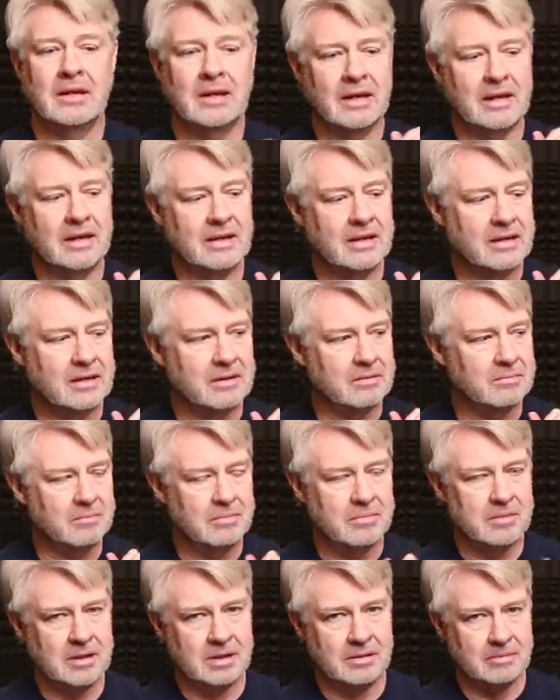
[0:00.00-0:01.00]

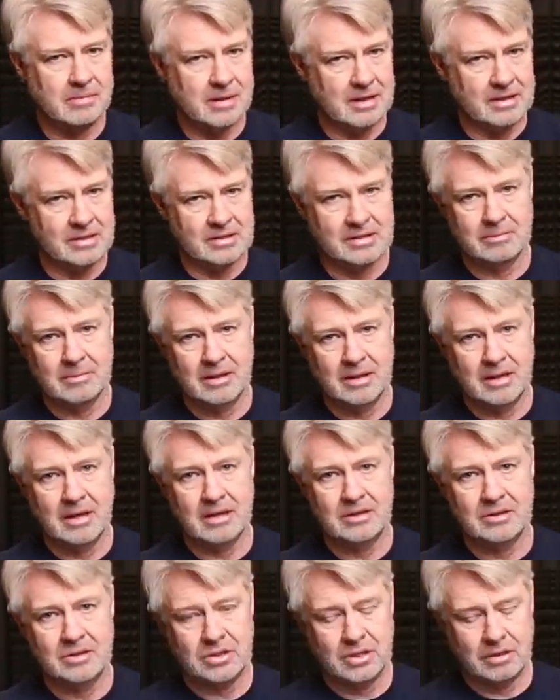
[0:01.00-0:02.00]
and minimize some of
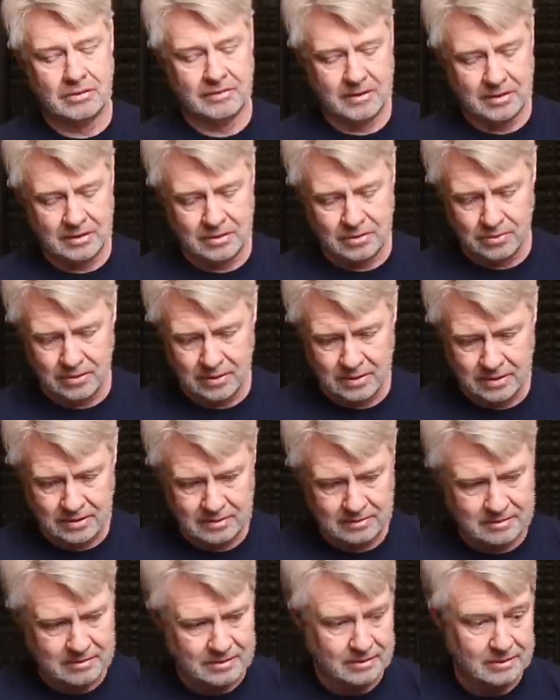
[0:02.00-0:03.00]
that chuffing
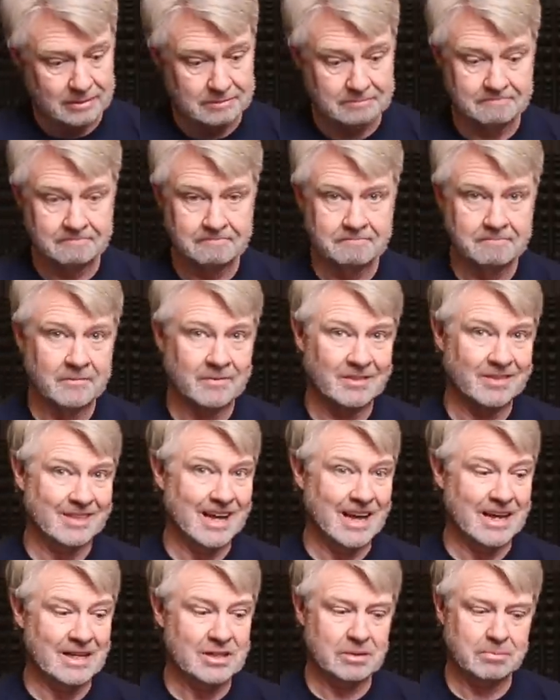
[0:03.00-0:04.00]
noise. So
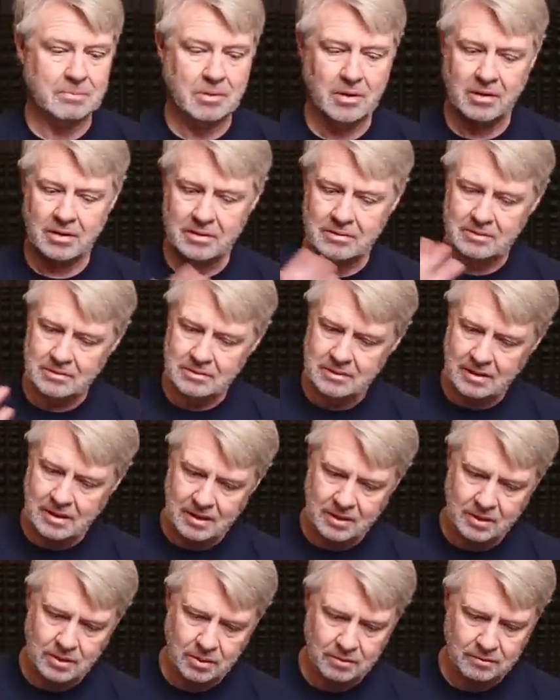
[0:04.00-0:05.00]
that's a part
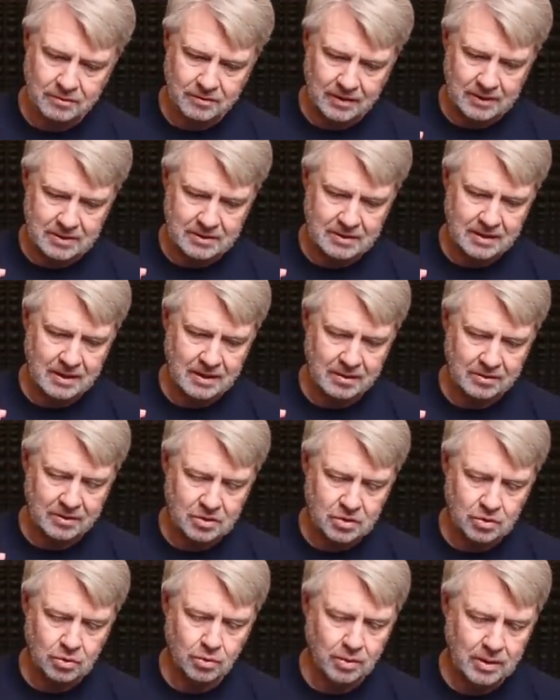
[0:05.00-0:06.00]
I couldn't fix. Now, the
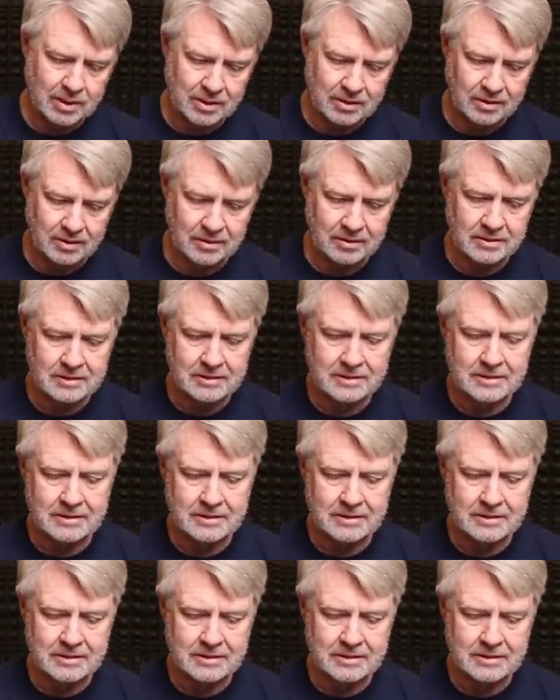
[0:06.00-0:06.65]
tweeter